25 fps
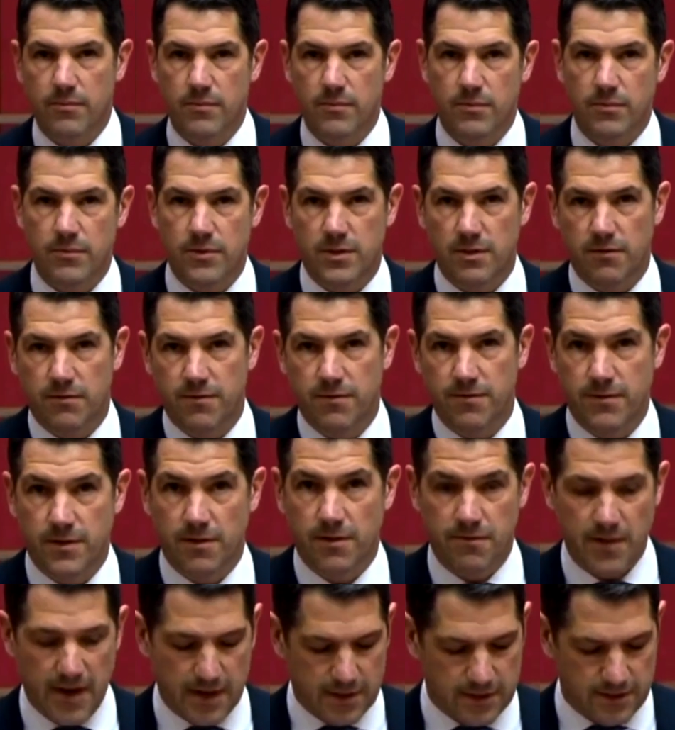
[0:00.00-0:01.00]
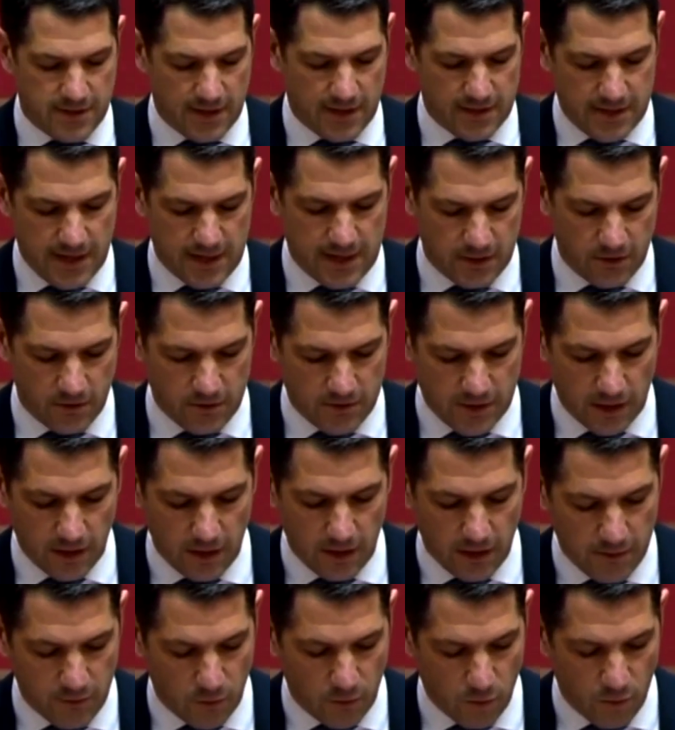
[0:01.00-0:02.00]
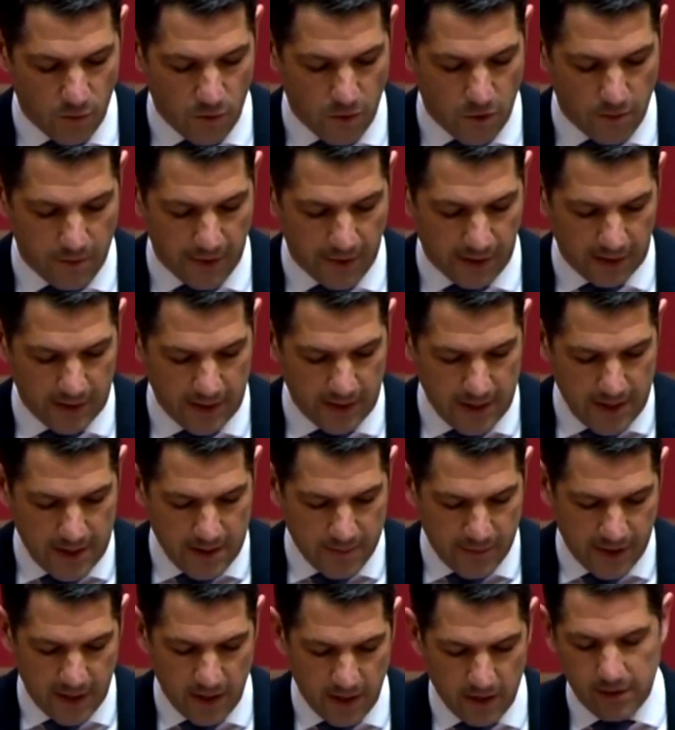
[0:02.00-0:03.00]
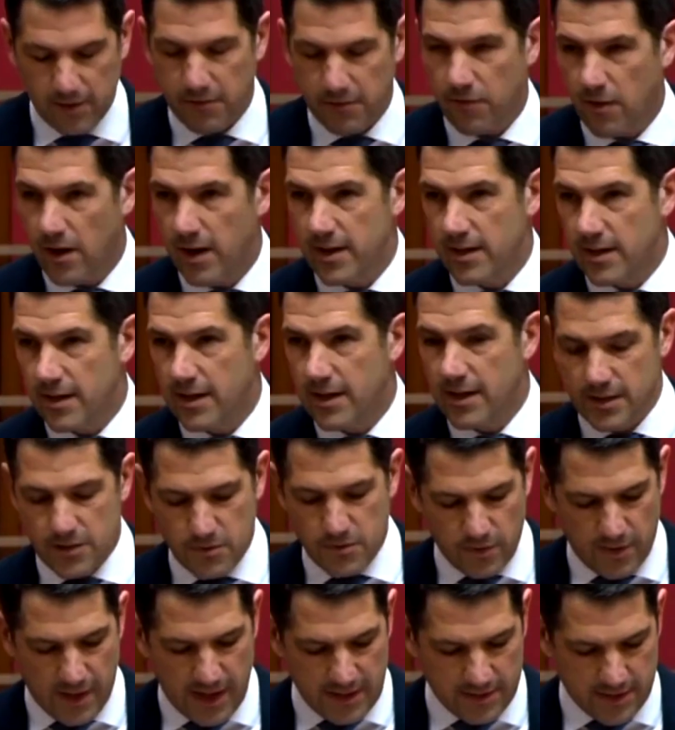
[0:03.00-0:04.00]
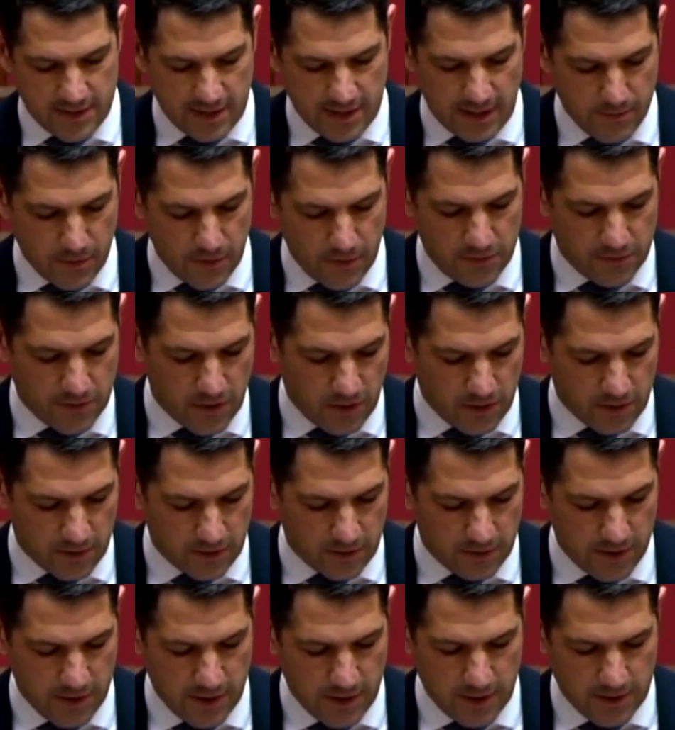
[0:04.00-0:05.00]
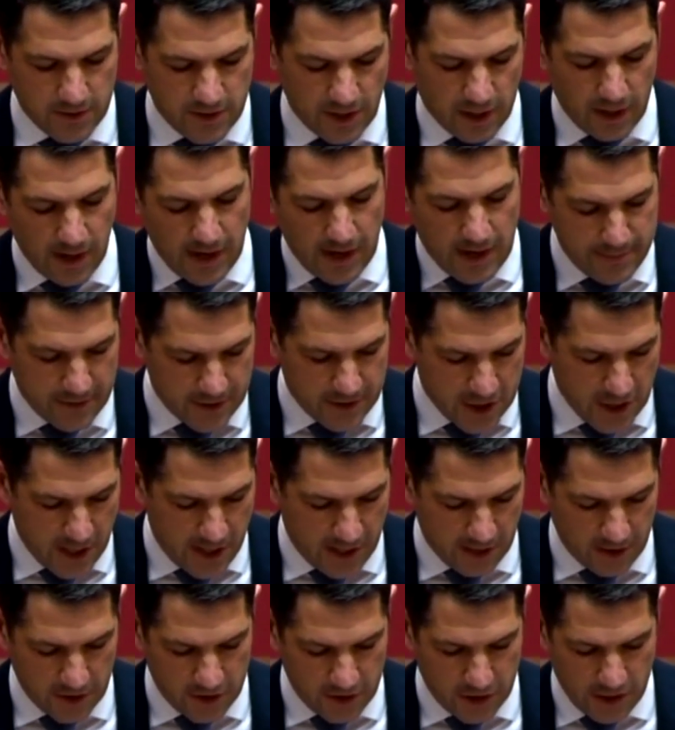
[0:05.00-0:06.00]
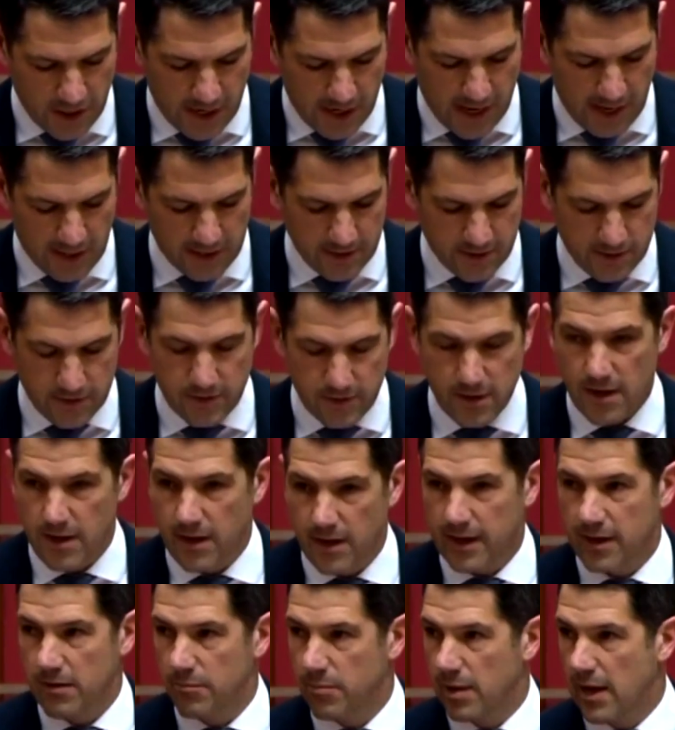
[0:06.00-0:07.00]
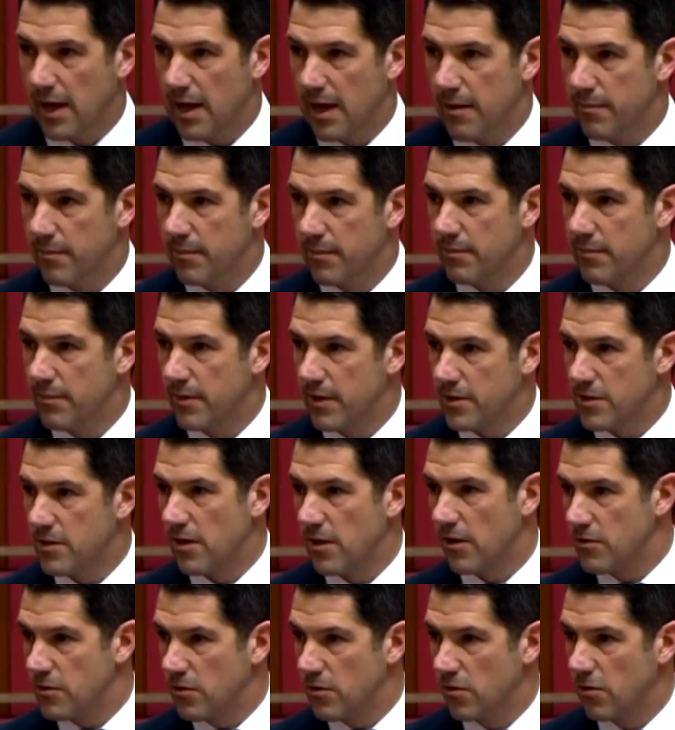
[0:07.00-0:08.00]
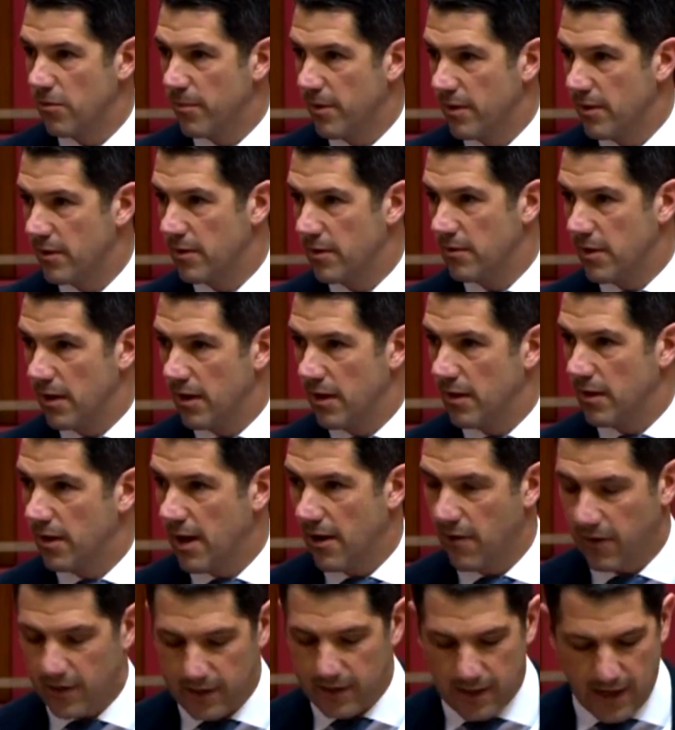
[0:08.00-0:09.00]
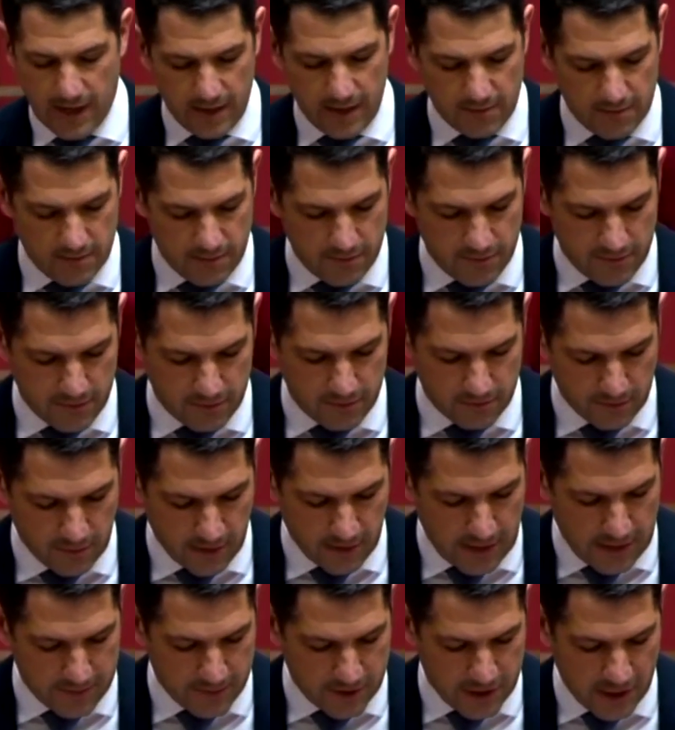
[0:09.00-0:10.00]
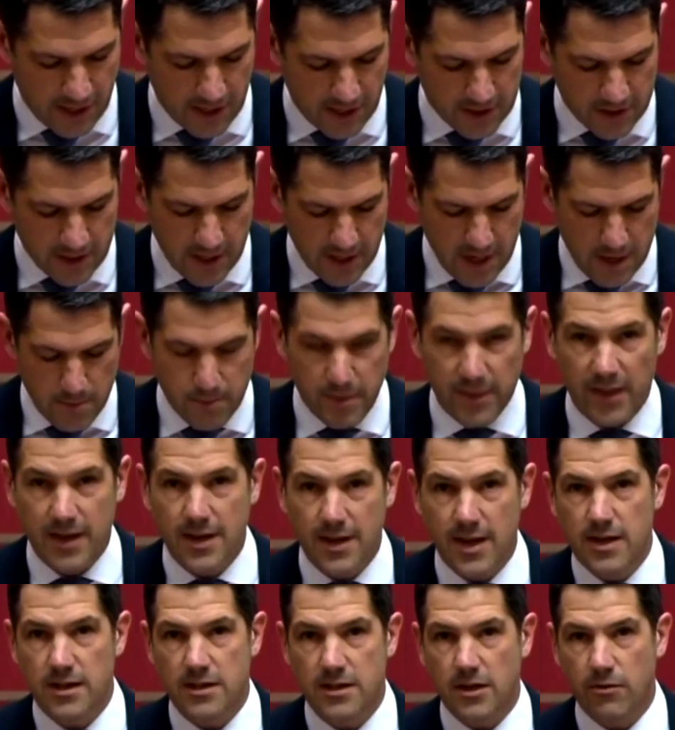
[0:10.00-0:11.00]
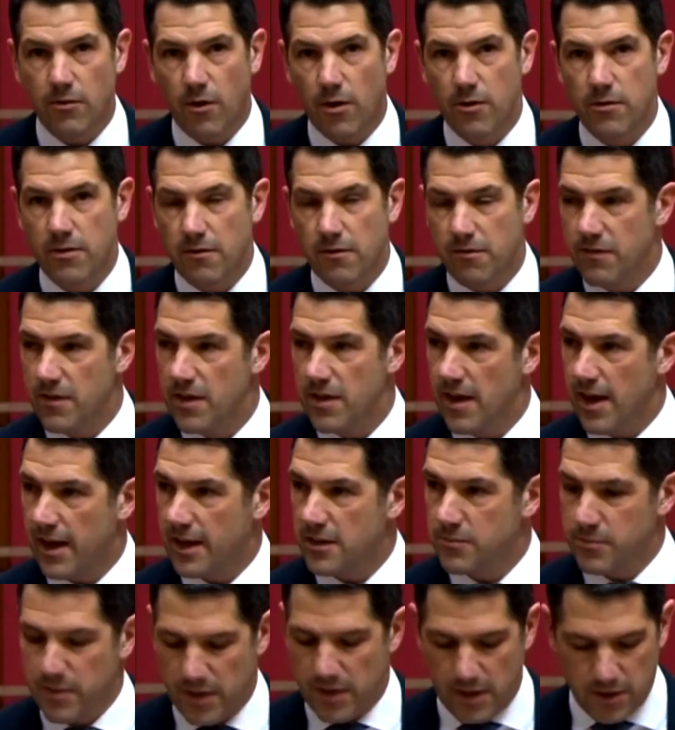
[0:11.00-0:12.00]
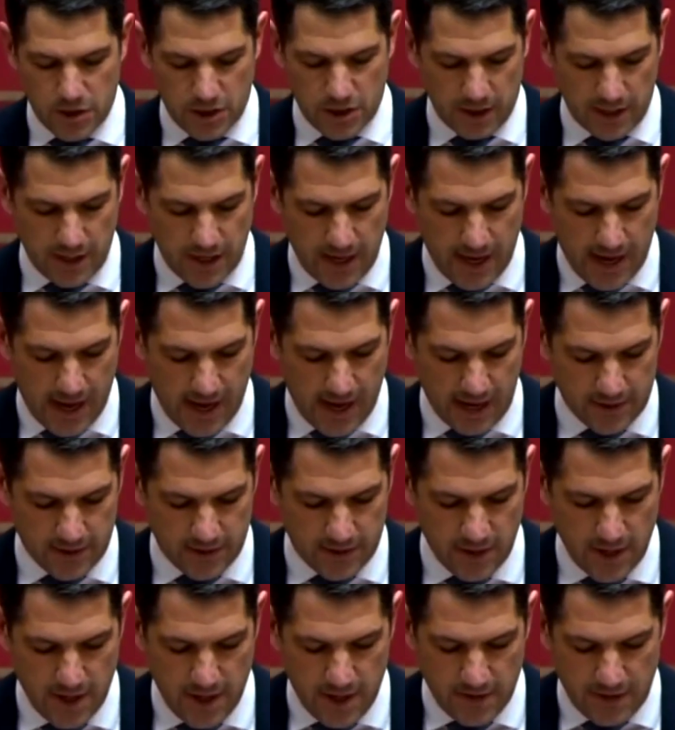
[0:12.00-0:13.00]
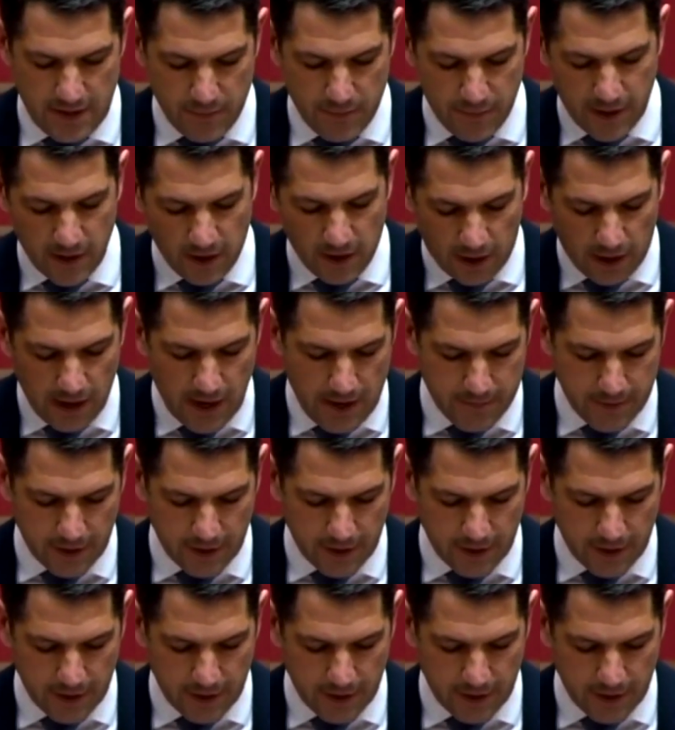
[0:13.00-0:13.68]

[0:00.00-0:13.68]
defunct, they started using global warming. But you're not going to frighten kids with that. So they moved on to climate change, and then they could blame a snowstorm and a hurricane from climate change. But they needed to grow the fear exponentially. And then we got climate